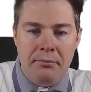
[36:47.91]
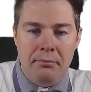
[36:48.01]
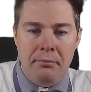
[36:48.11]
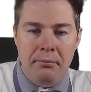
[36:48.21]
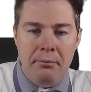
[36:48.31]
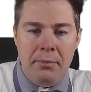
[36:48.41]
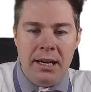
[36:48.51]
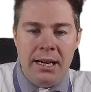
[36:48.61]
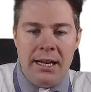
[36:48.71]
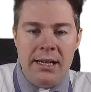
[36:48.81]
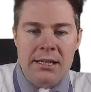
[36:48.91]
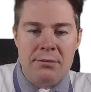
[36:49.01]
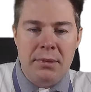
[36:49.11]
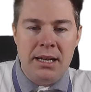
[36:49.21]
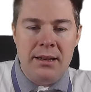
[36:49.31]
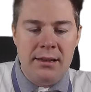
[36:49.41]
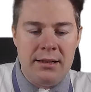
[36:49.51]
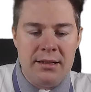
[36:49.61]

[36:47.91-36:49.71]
Management